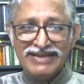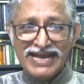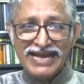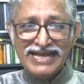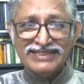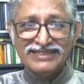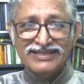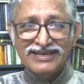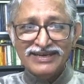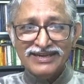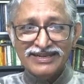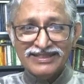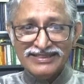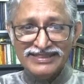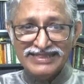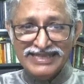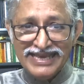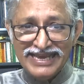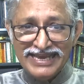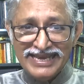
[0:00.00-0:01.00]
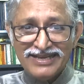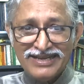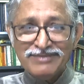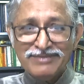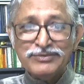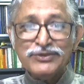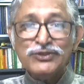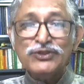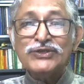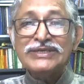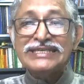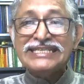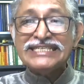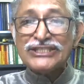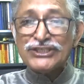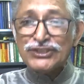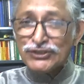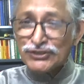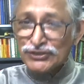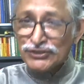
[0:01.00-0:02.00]
rather they come to
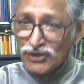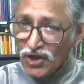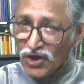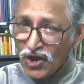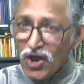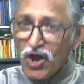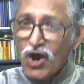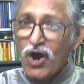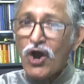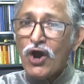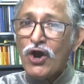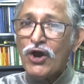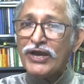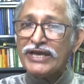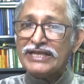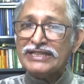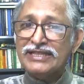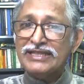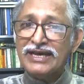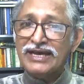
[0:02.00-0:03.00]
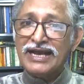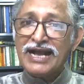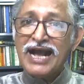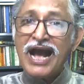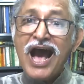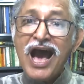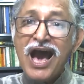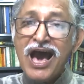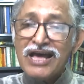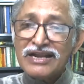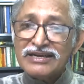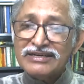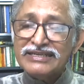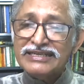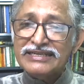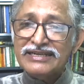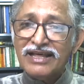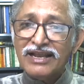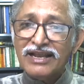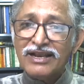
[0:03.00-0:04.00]
destroy the
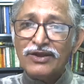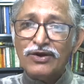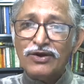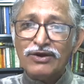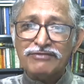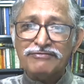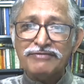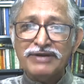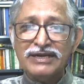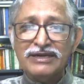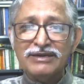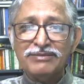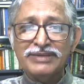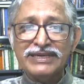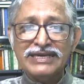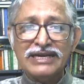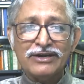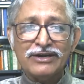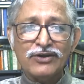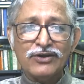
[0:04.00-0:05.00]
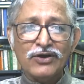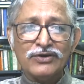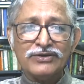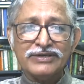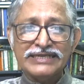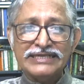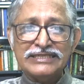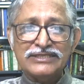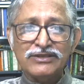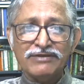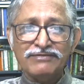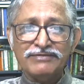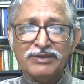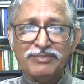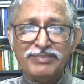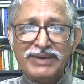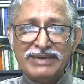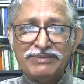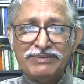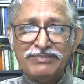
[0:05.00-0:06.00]
cardinal or fundamental doctrines of
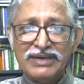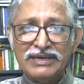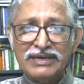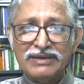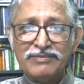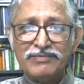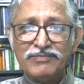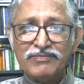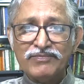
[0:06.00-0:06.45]
the Bible.